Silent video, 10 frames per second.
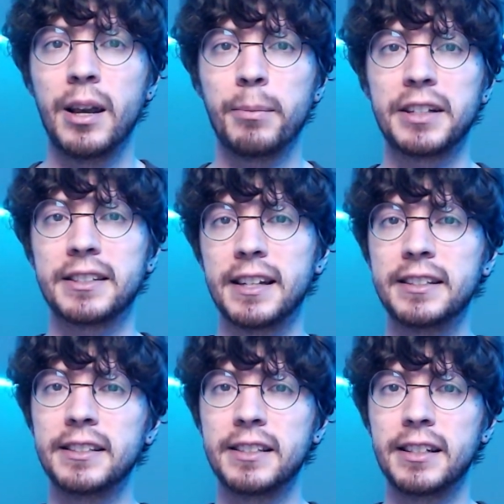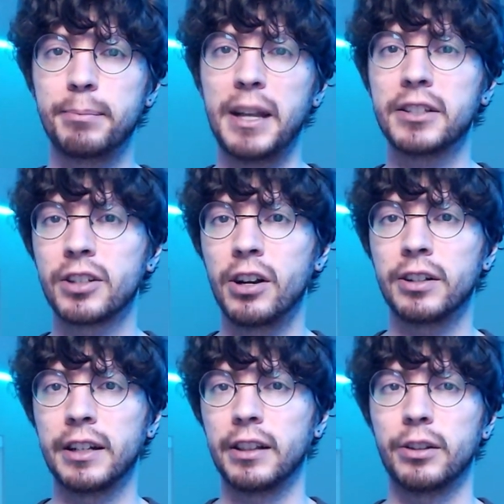but it's nice to see a base card
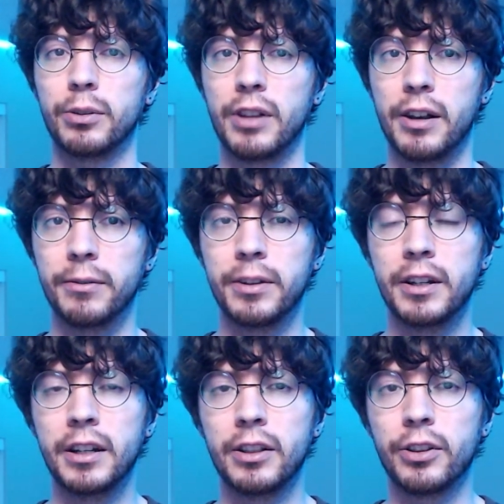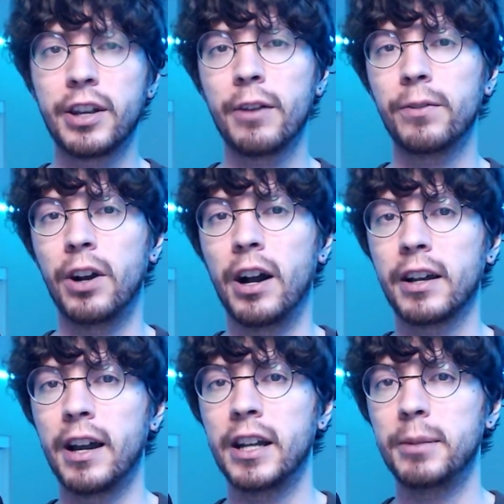get a little love. Look out for
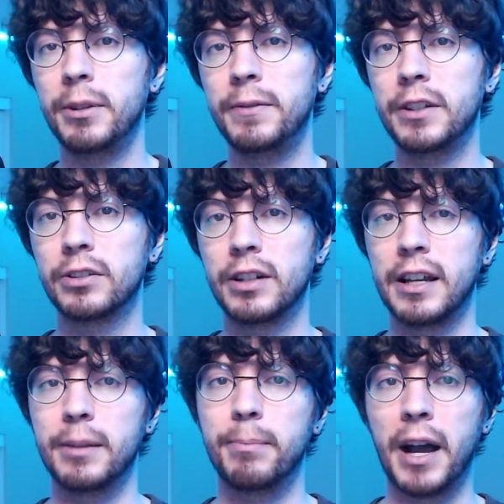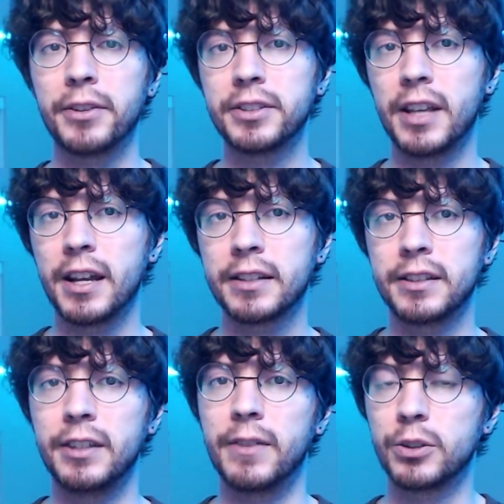Hawkeye to be featured in bounce decks,
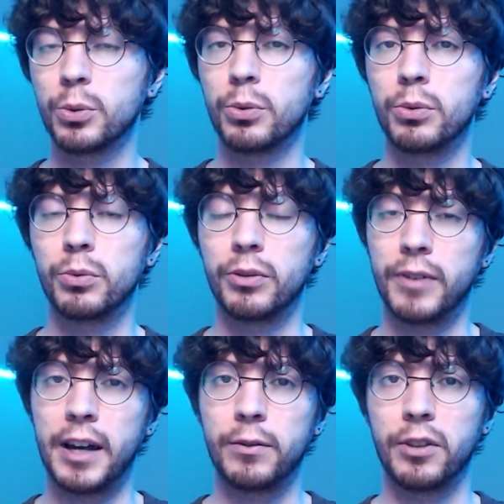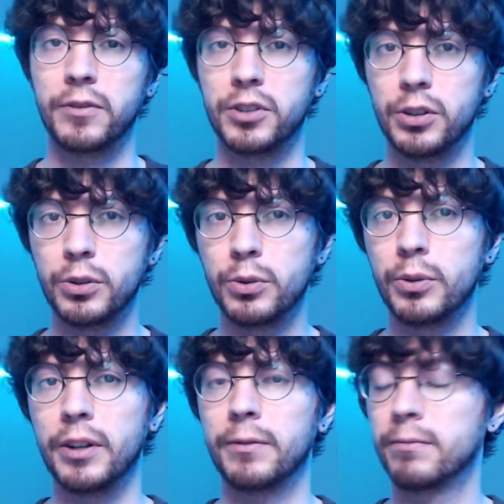the eventual revival of Zoo
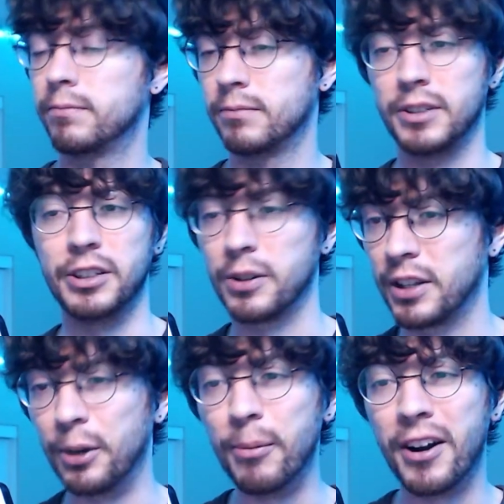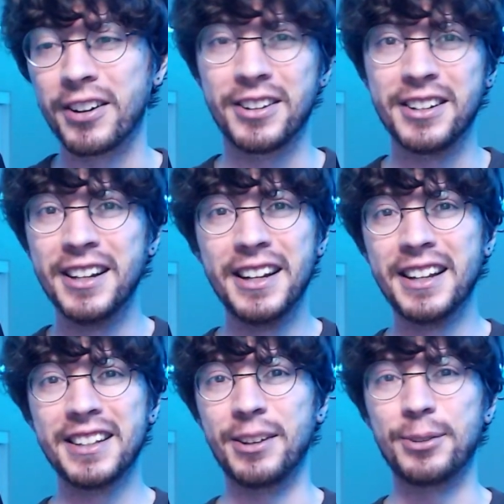if, Killmonger
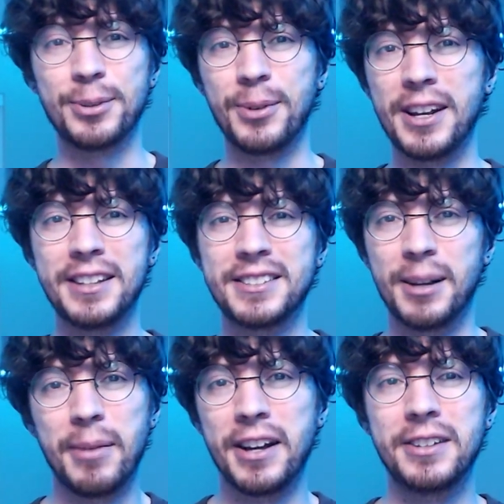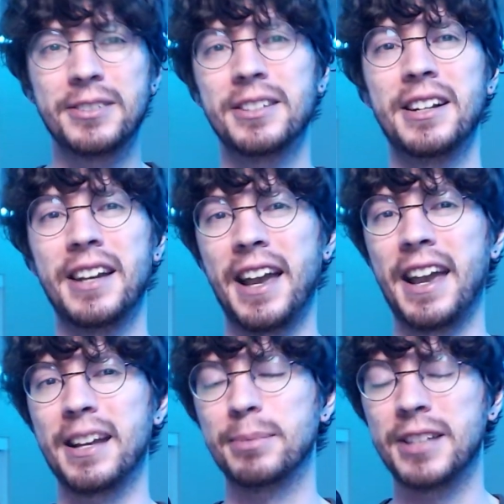goes away somehow,
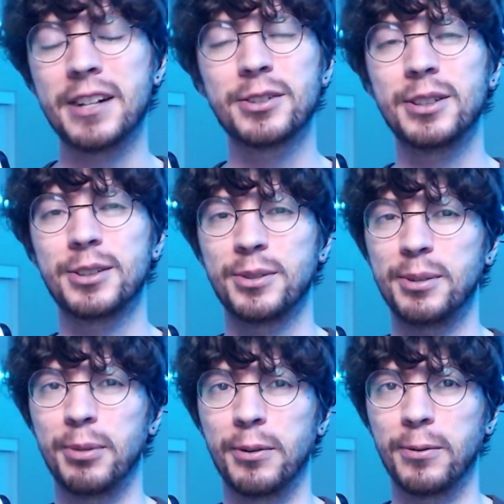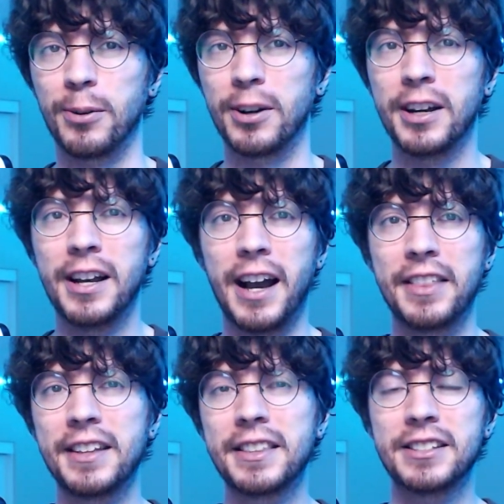and potentially Cerebro 4. I
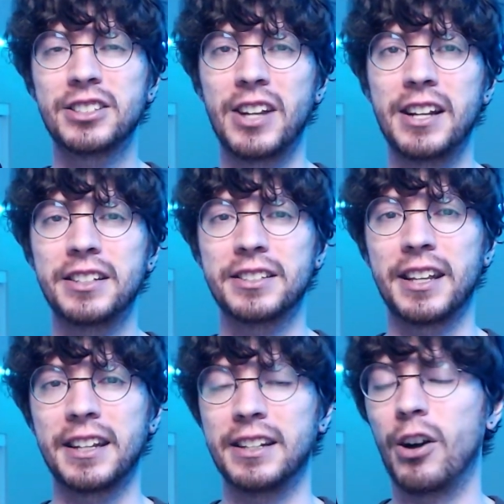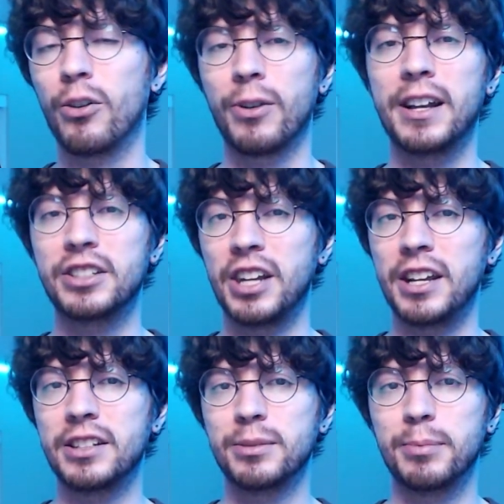think this change is like an alright
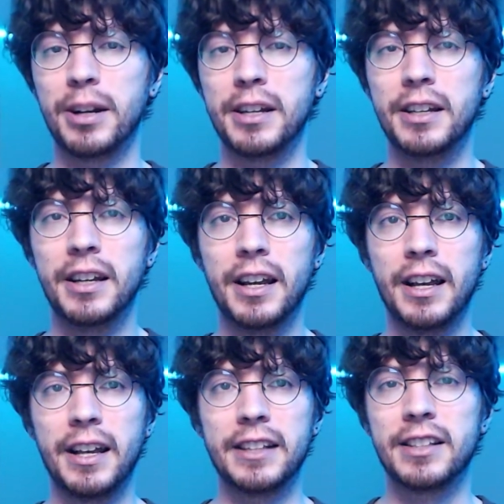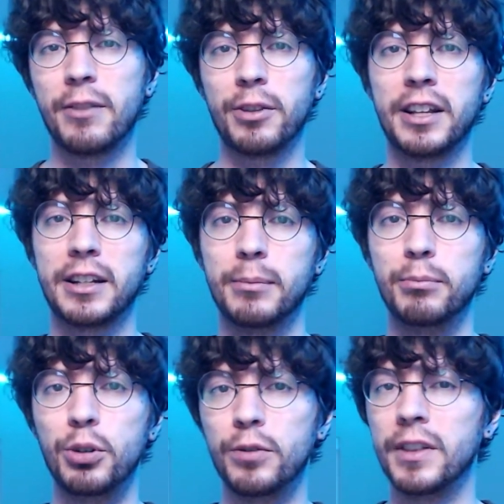change, but it's not really going to
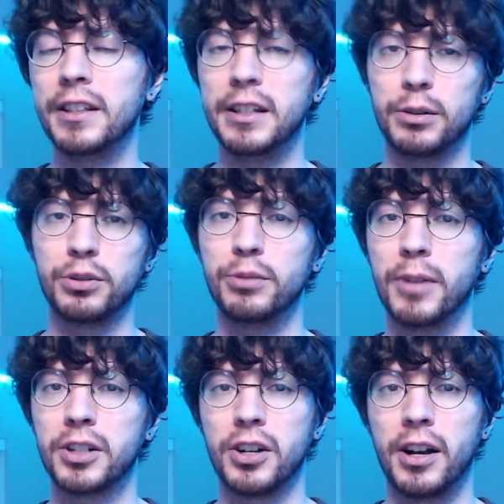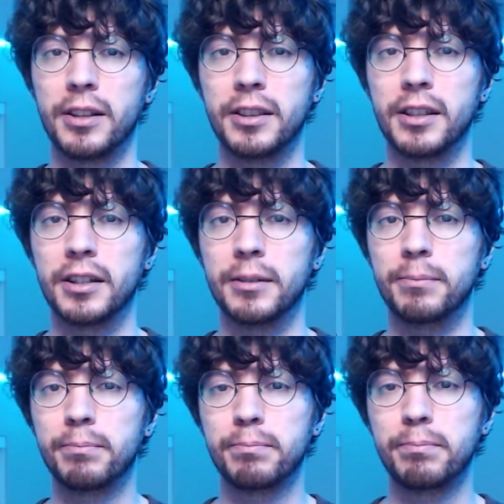move the needle too much on the
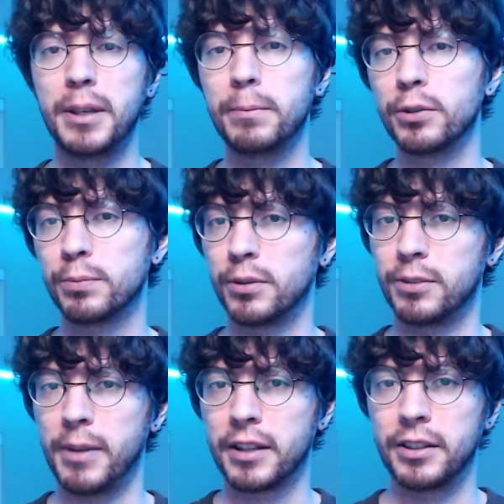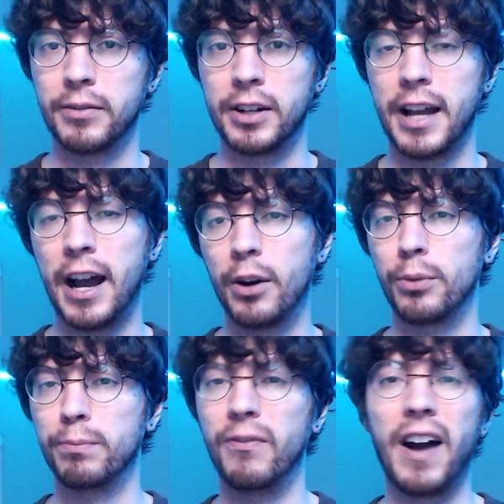people's perspective on
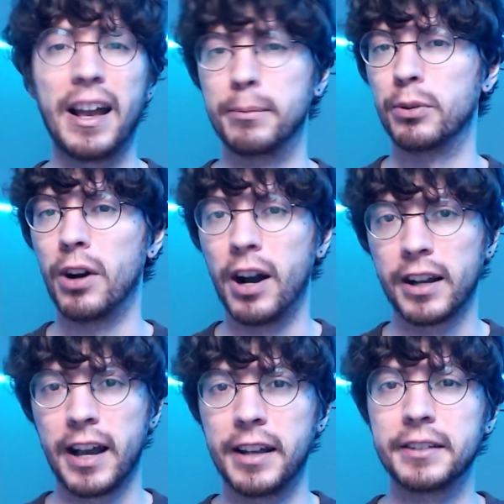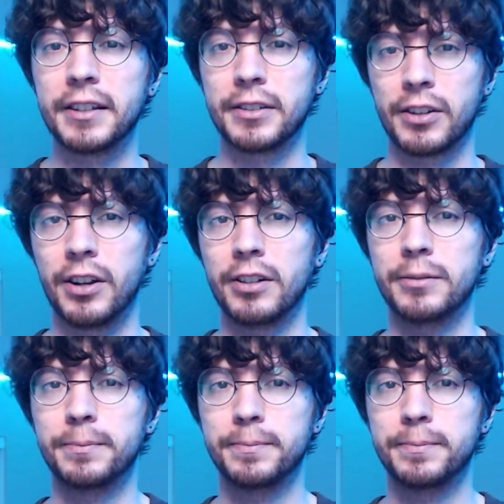how viable Hawkeye is as a card.